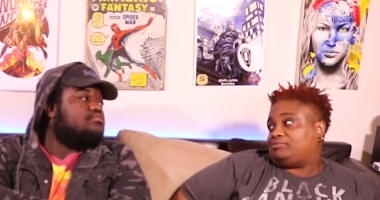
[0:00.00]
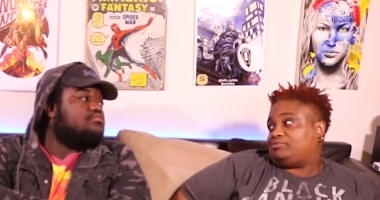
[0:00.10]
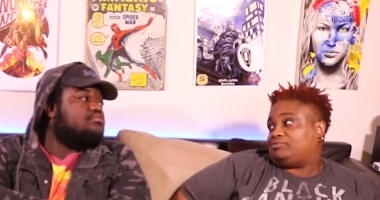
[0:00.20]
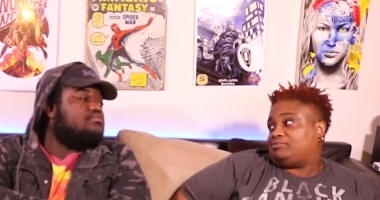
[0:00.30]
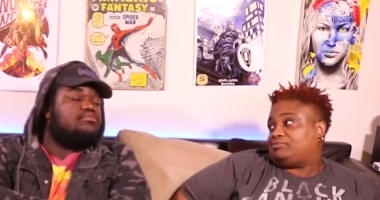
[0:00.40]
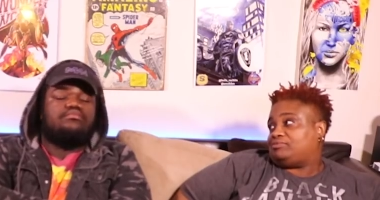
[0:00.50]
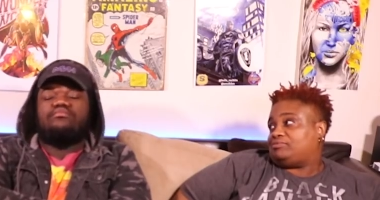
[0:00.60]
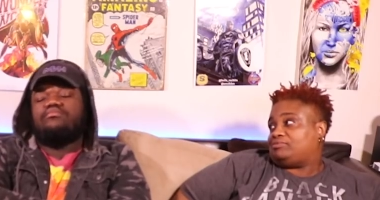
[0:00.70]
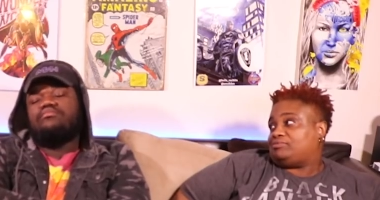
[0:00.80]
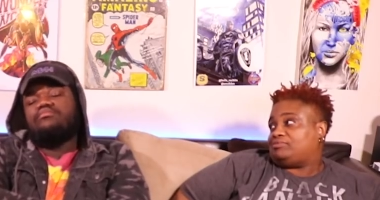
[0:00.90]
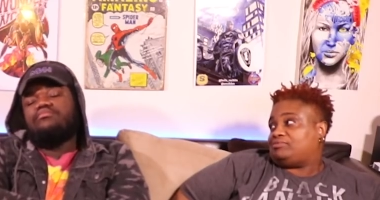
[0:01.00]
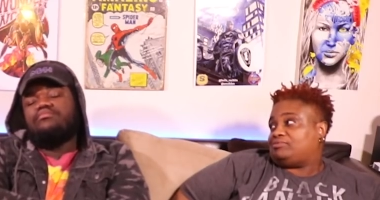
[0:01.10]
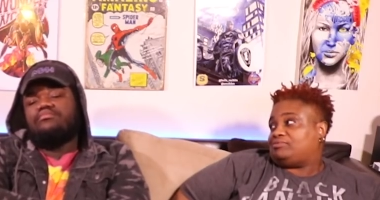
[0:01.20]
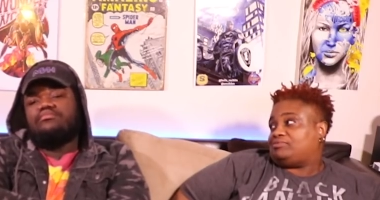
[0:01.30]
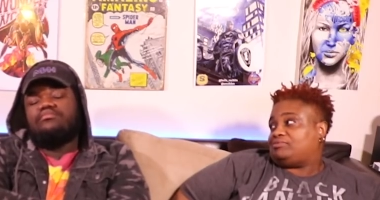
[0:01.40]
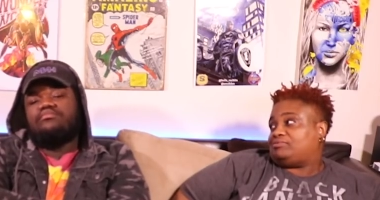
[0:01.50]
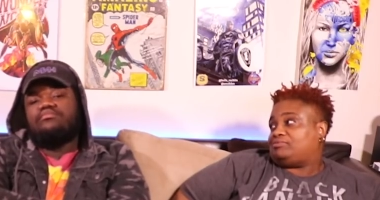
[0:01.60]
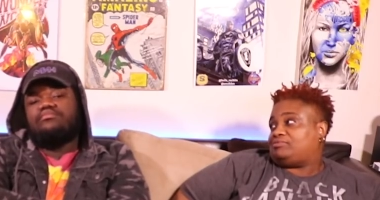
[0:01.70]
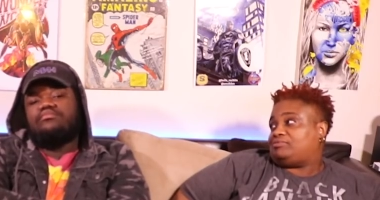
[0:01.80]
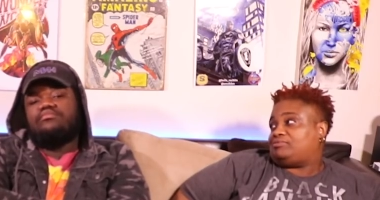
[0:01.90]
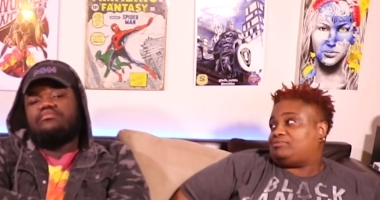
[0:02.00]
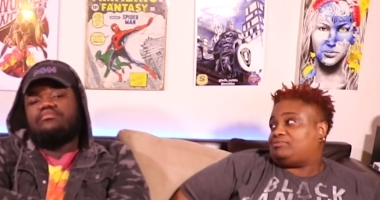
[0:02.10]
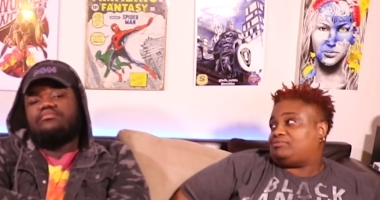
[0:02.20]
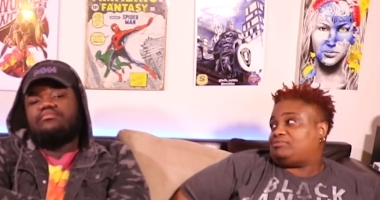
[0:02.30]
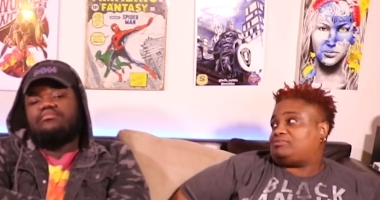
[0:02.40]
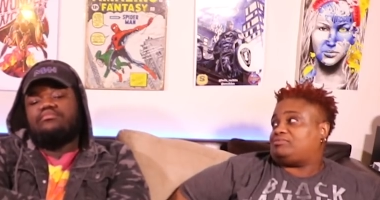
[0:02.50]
Nobody speaks.